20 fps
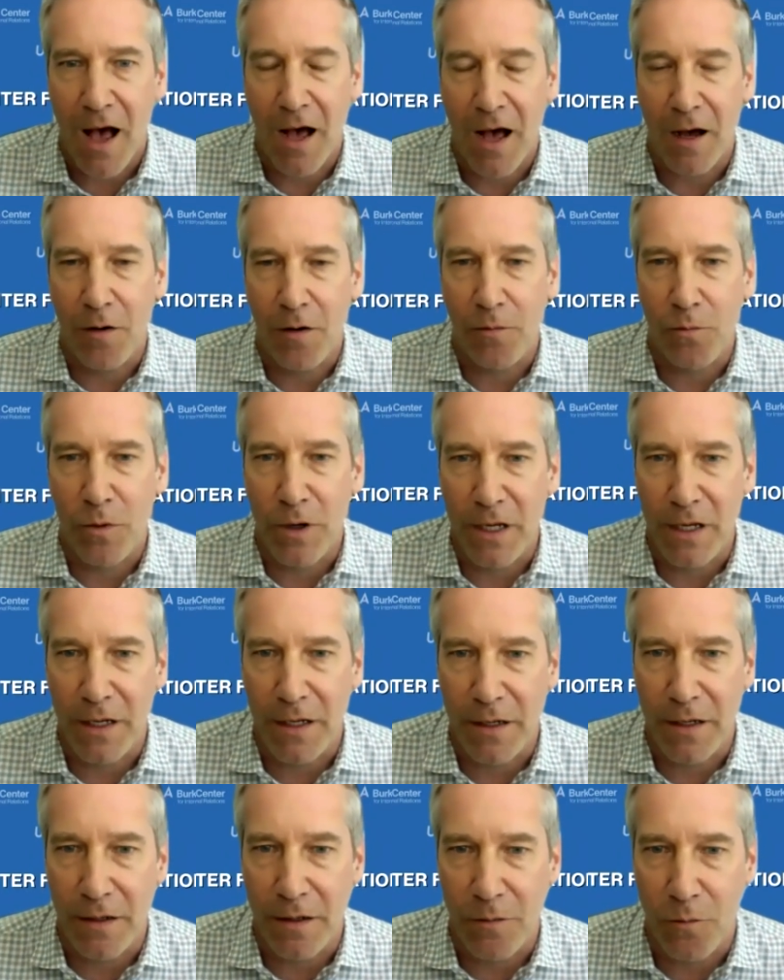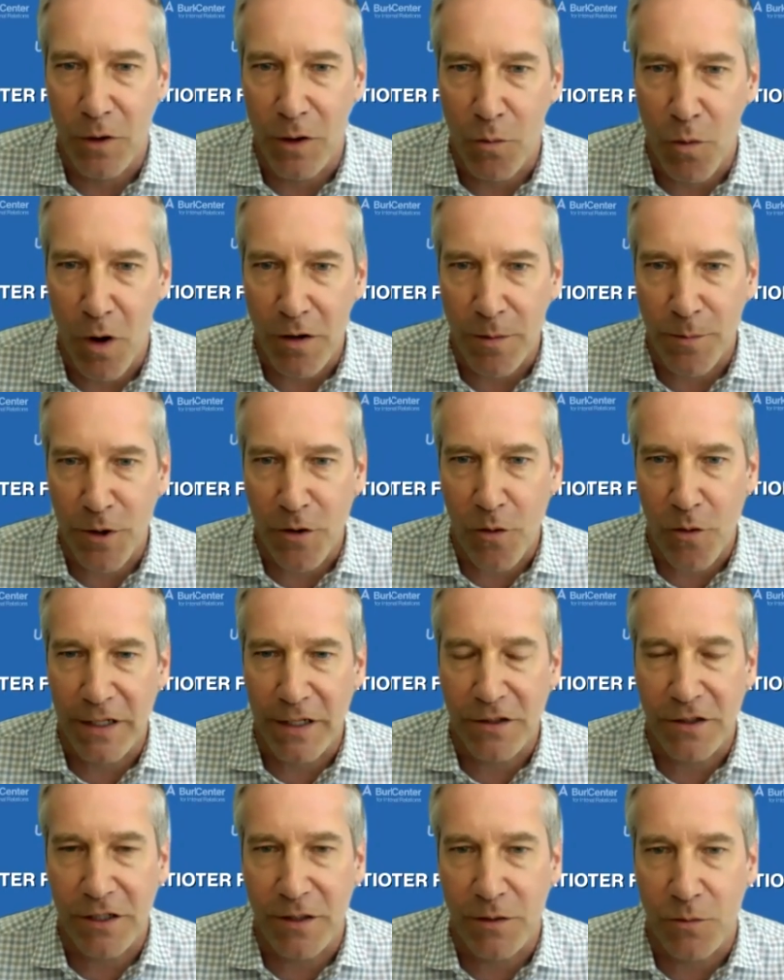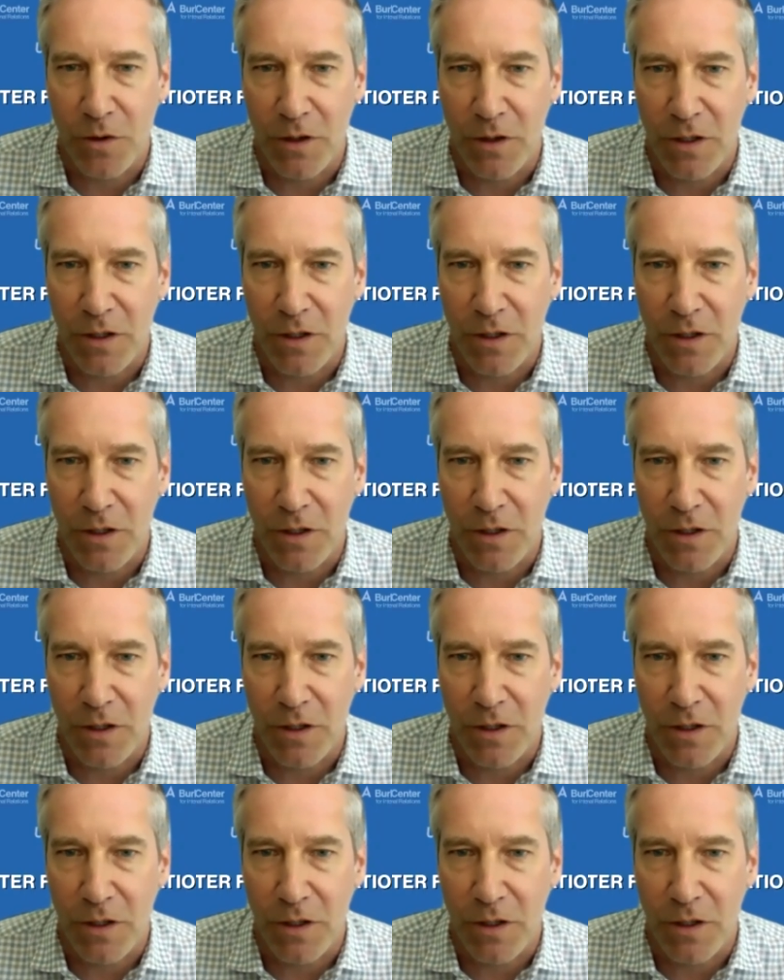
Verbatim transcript: Uh, we, we welcome your questions.